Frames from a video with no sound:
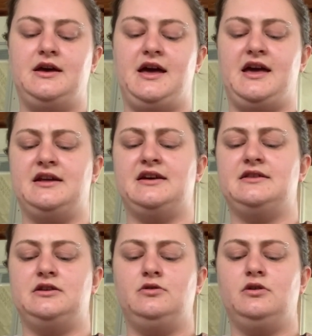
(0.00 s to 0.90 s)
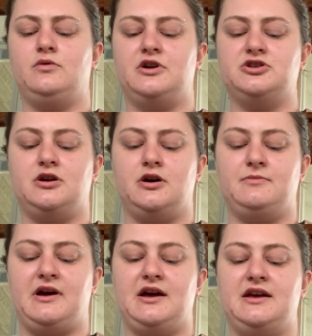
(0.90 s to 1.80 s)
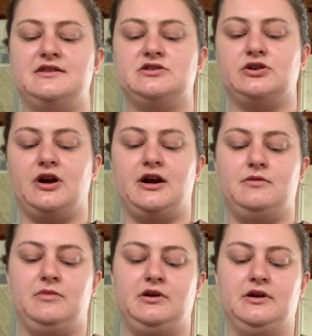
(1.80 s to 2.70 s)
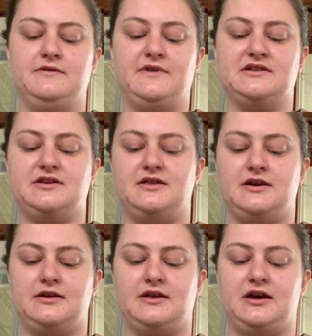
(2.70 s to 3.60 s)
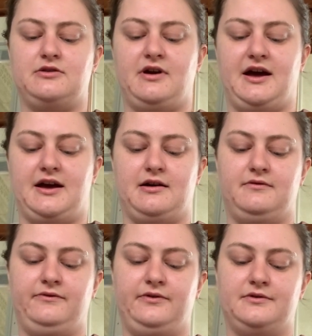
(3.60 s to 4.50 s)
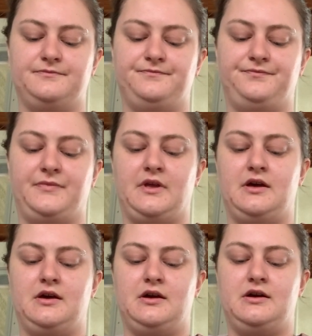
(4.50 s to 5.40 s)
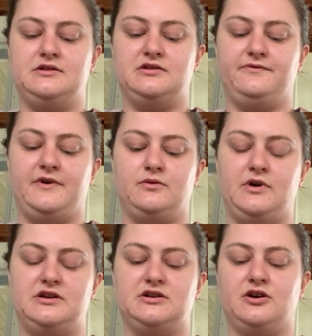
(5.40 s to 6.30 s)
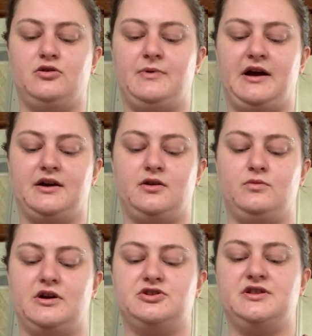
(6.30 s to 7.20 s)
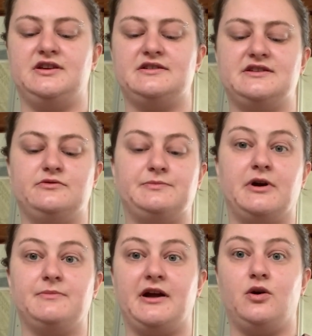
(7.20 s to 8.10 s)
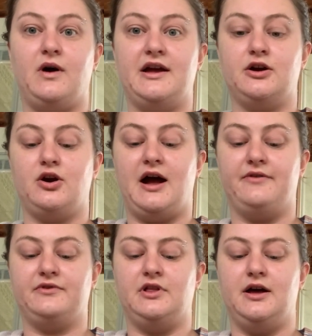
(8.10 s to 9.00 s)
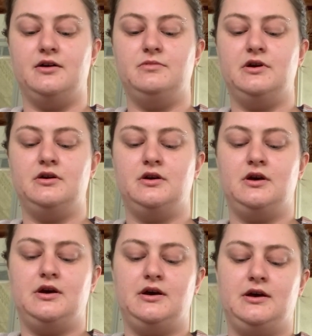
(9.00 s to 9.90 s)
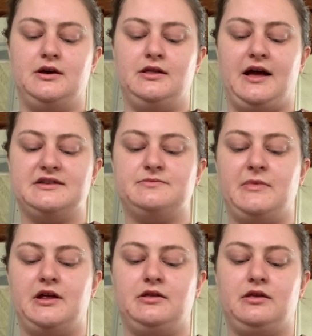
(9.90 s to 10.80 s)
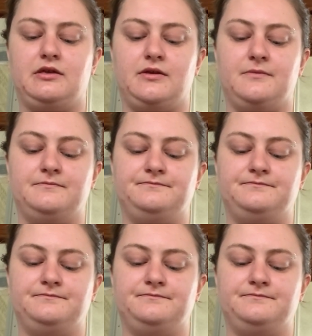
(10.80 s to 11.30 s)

And I think you can watch it on my Instagram if that's a thing that you have. It's a fun way to go back and watch things. It was part of my Quiet Craft Club last month,